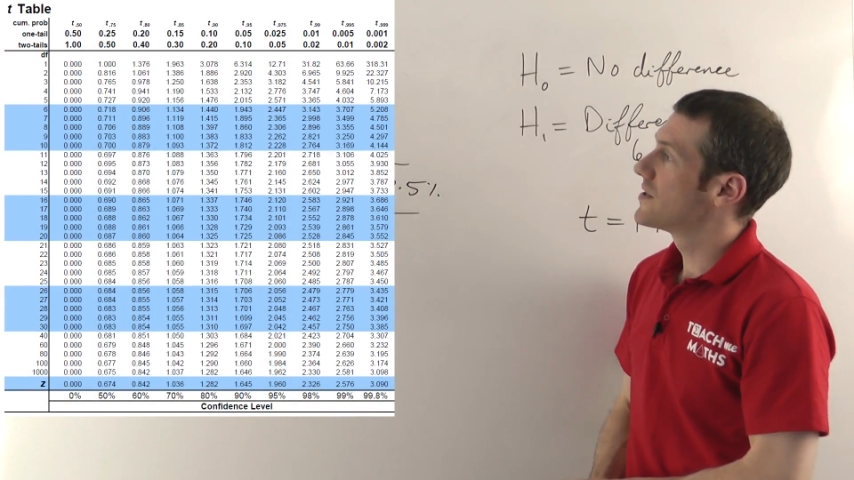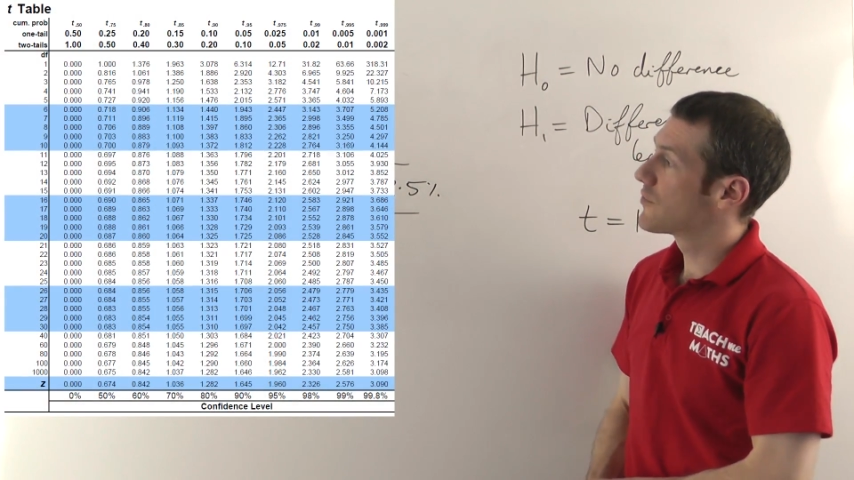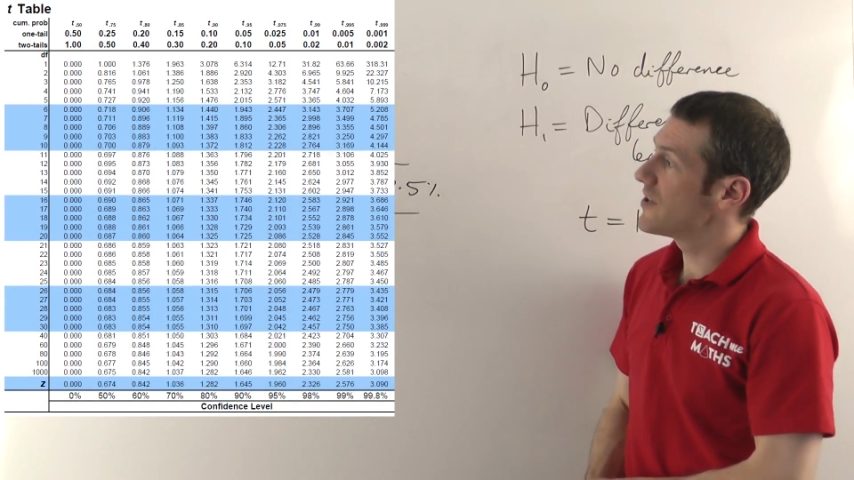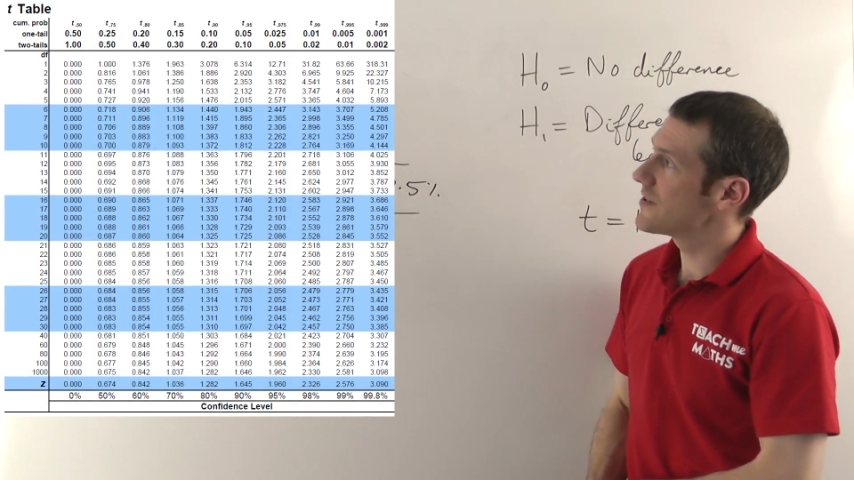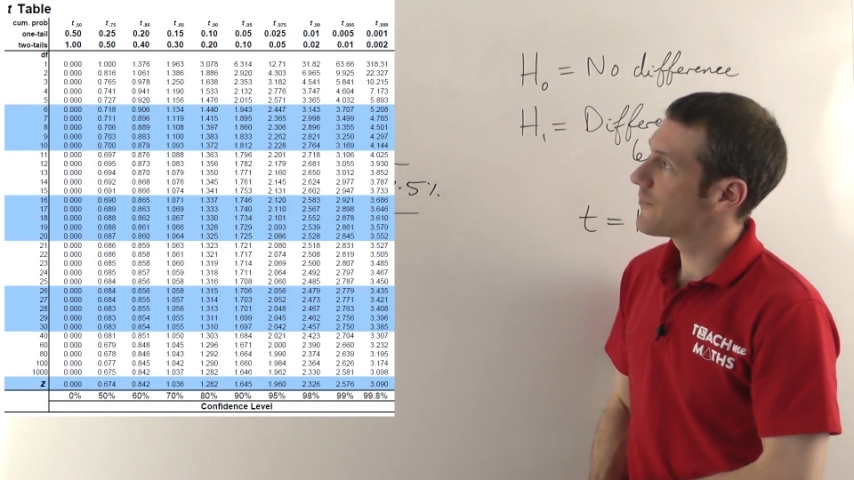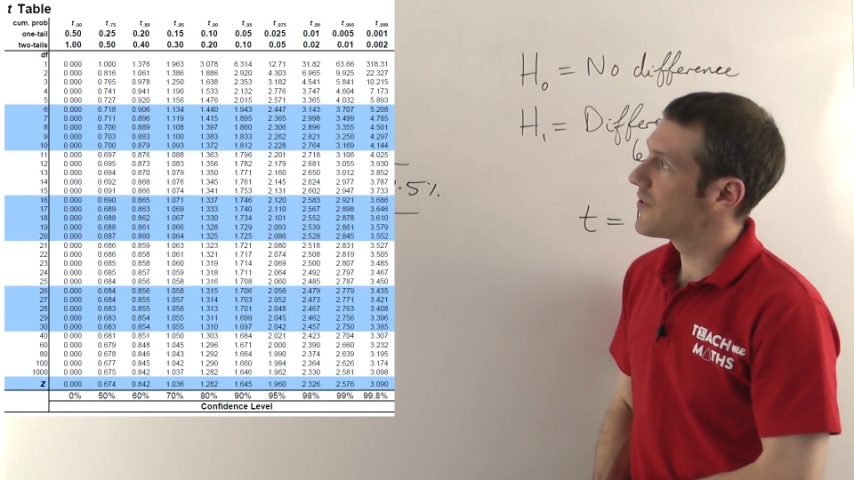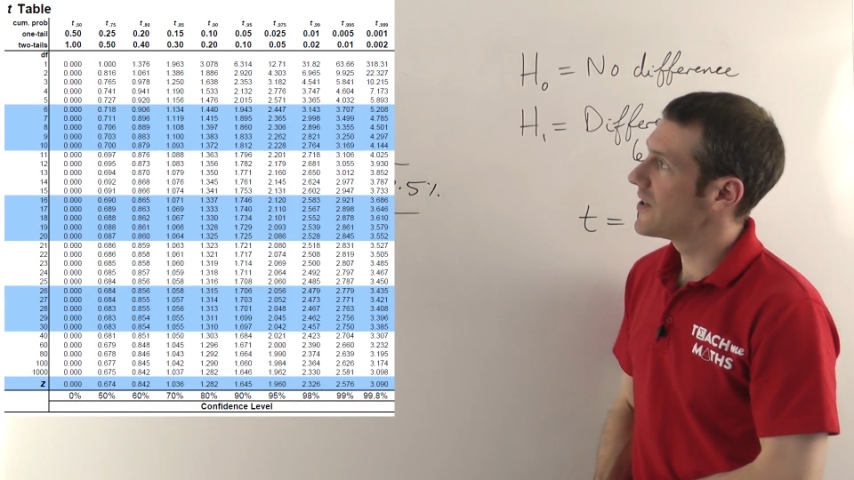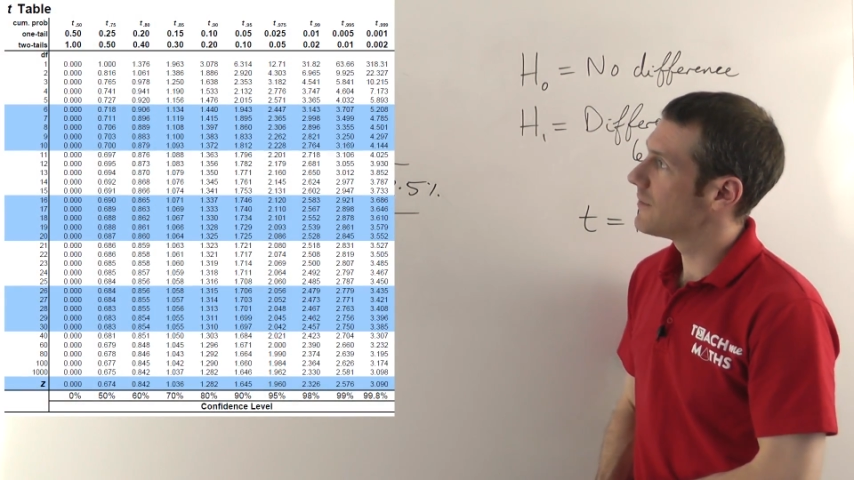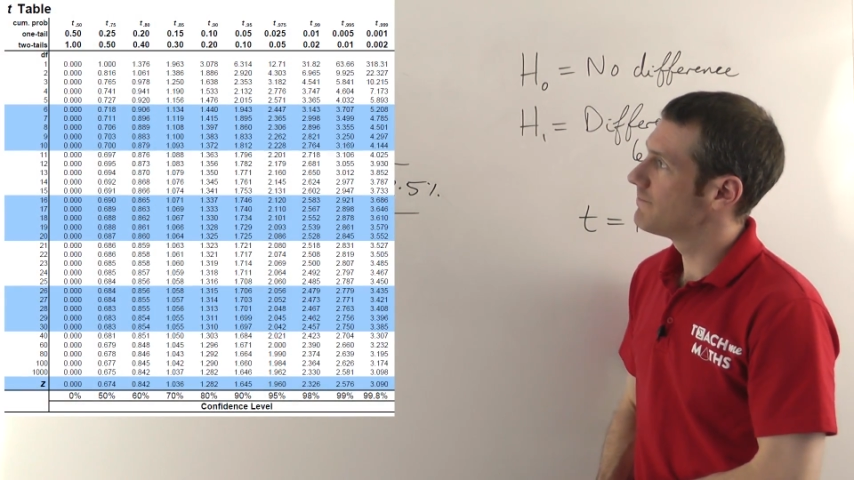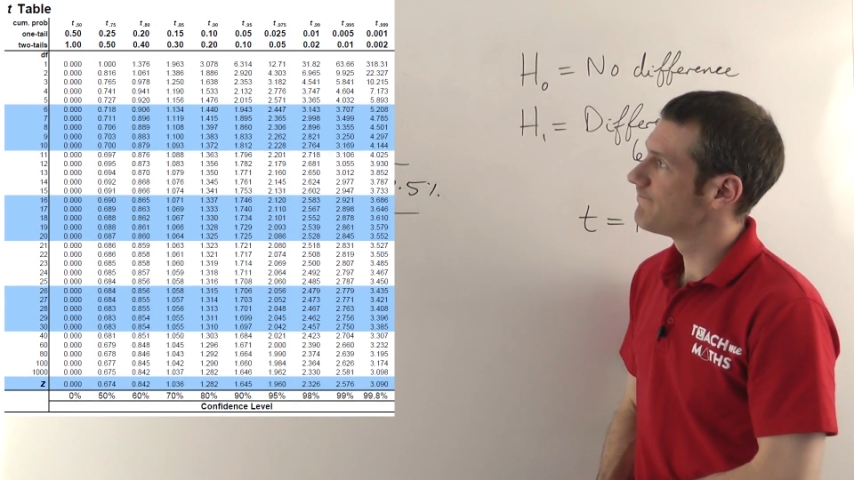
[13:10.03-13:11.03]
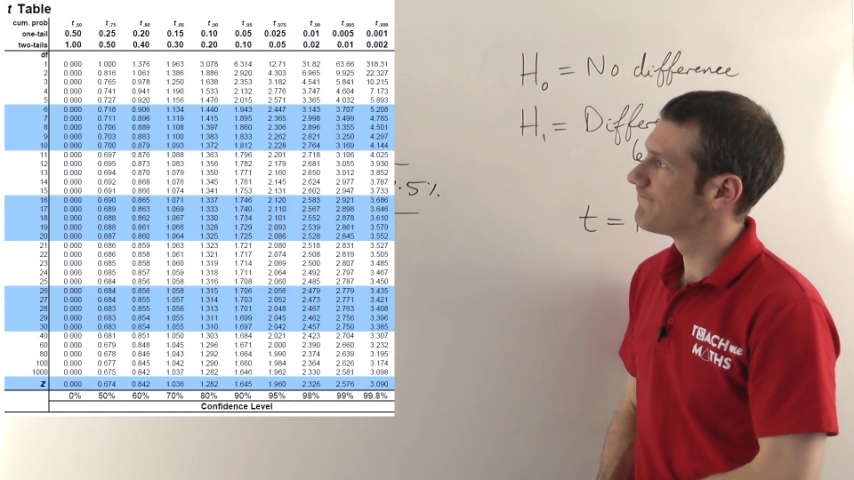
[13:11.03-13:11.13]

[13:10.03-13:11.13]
degrees of freedom,